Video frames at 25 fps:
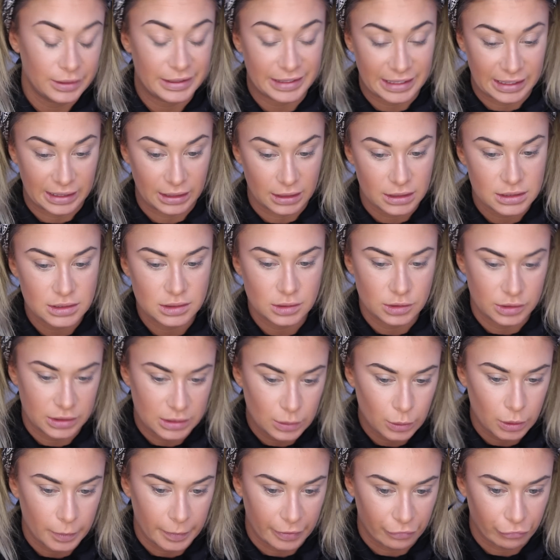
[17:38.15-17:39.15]
Kiss, because I
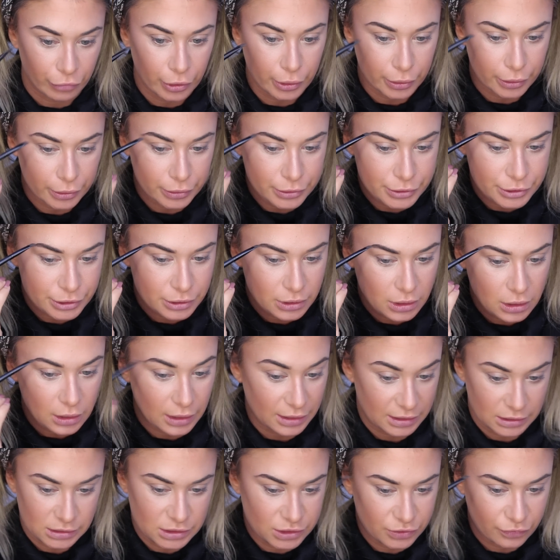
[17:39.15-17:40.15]
don't want to be rude.
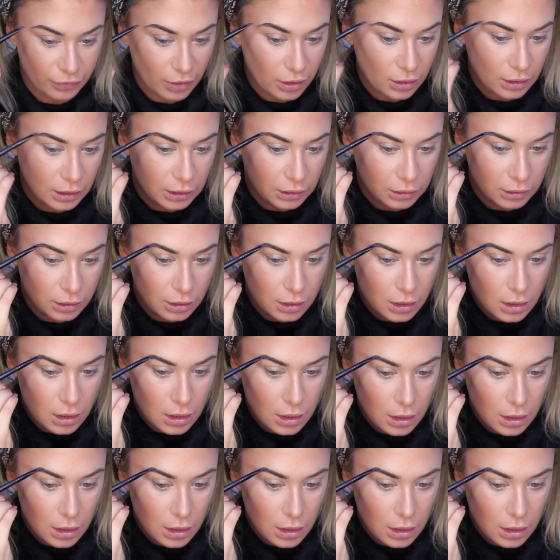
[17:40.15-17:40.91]
Like, it's fine.